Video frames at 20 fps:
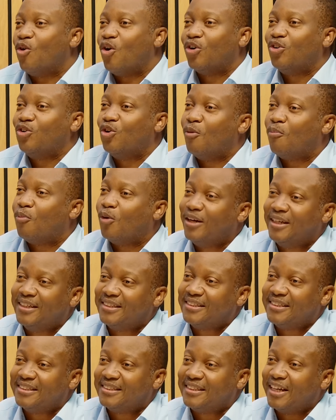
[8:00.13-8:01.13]
on your
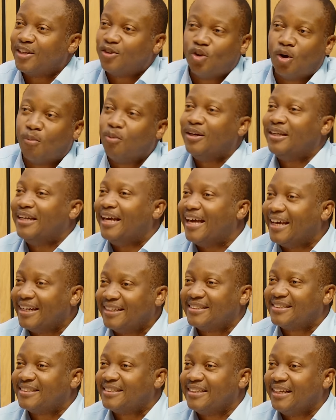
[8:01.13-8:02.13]
policies that nobody
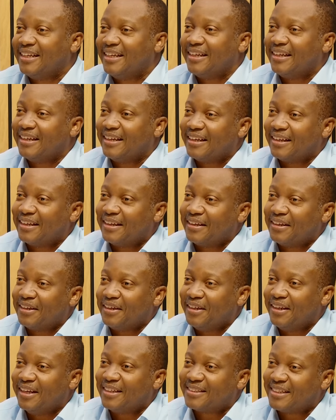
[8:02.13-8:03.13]
else,
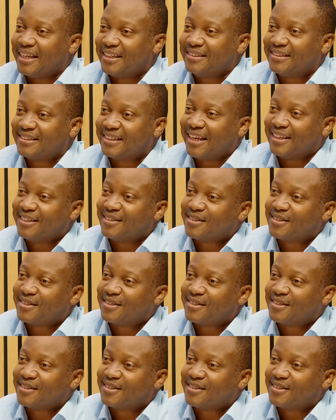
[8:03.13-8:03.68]
in a sense, can